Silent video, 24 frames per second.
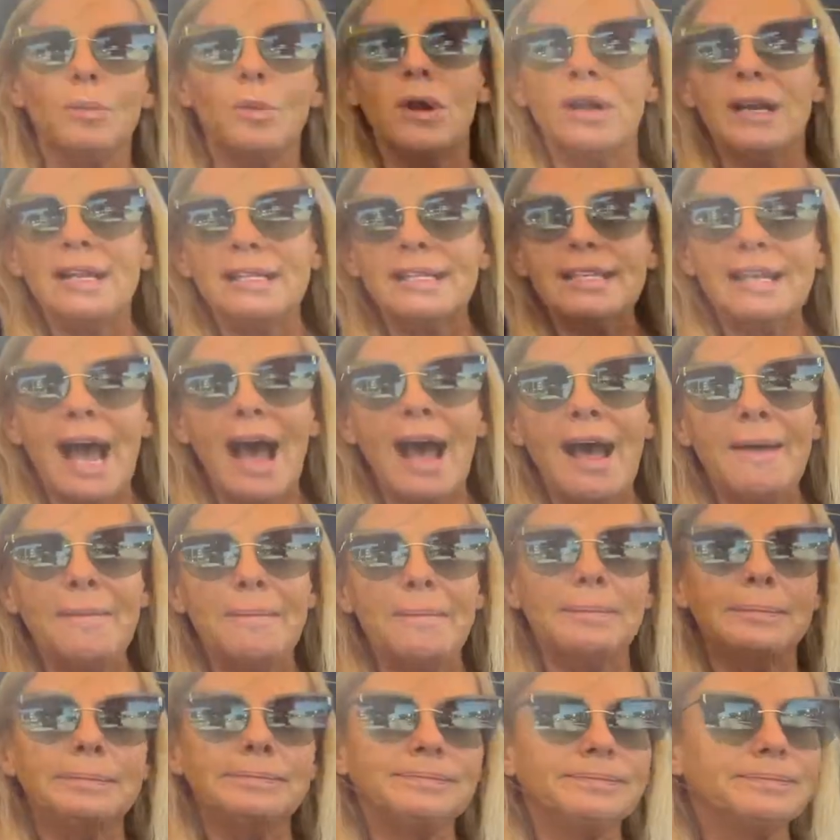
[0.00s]

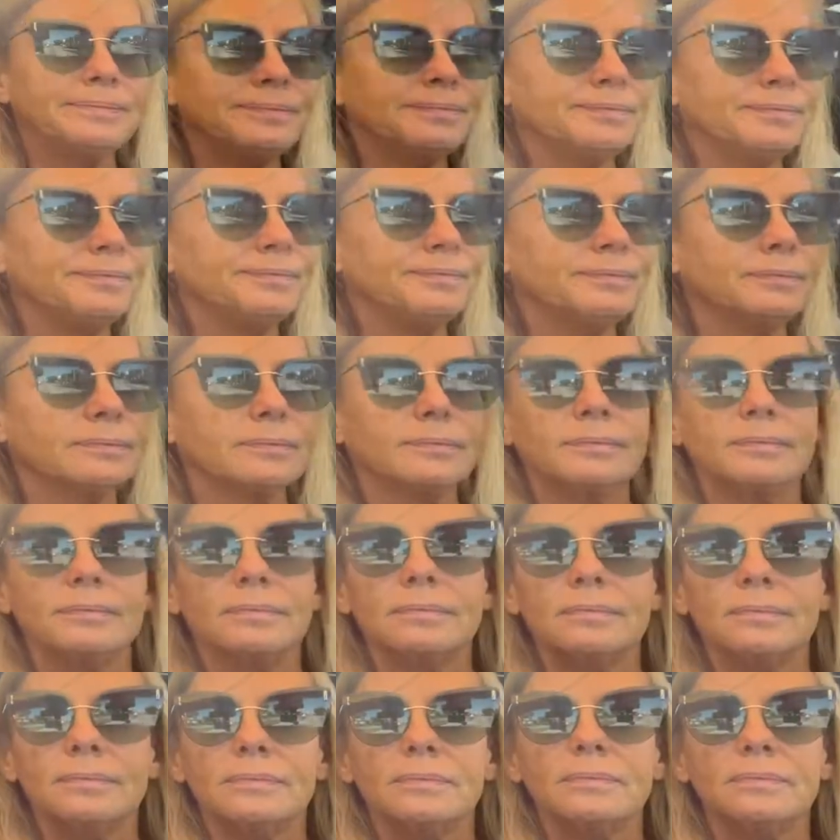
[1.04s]

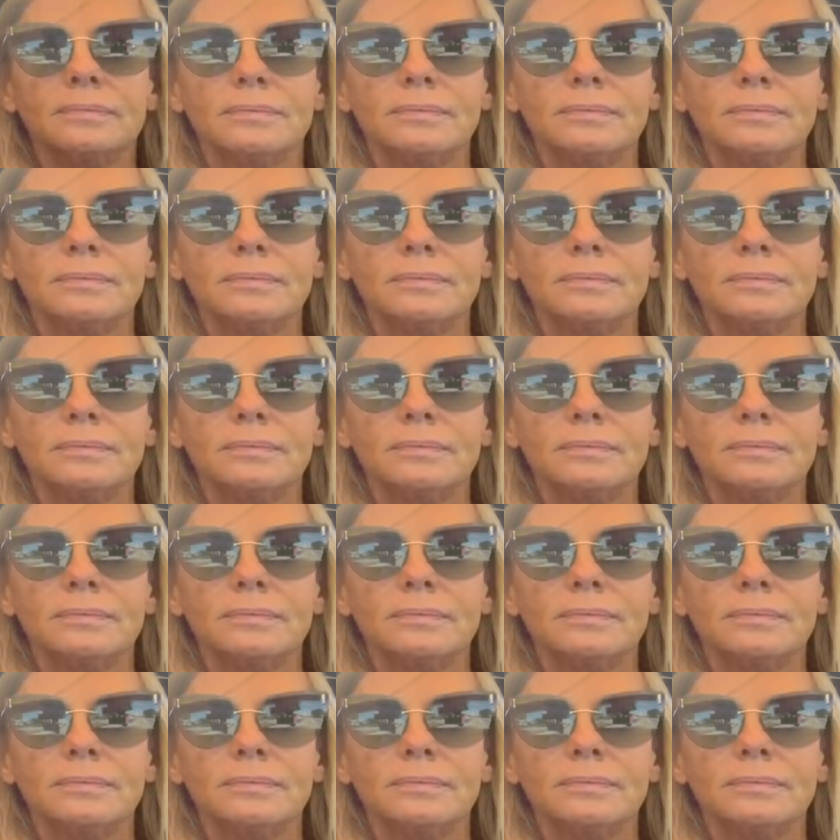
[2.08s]
[no speech]